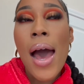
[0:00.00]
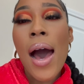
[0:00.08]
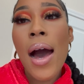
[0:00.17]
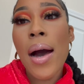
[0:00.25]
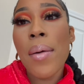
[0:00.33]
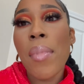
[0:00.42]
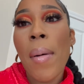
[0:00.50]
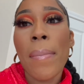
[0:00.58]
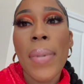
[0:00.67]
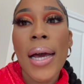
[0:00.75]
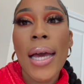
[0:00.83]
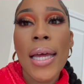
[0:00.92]
Um,
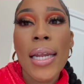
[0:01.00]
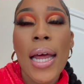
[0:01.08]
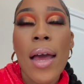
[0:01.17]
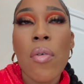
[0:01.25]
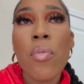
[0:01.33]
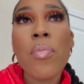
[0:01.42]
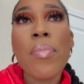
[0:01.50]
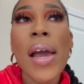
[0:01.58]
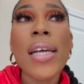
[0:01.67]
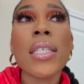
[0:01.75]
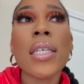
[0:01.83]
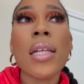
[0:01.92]
but
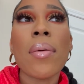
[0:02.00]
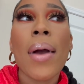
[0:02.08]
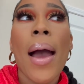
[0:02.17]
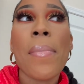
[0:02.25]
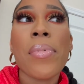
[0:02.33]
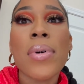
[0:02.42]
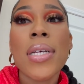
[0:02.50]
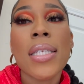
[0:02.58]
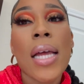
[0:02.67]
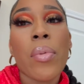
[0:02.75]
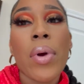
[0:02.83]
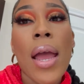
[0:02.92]
basically what happened was
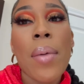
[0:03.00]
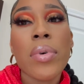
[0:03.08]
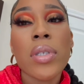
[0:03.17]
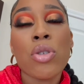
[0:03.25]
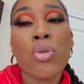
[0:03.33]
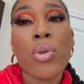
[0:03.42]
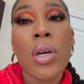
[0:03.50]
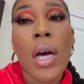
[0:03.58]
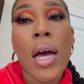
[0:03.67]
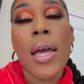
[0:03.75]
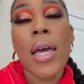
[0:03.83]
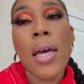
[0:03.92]
they weren't able to
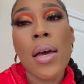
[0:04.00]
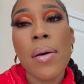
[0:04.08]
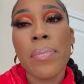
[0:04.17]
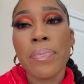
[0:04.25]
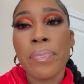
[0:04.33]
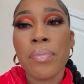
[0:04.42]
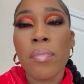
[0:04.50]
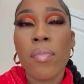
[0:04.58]
cut him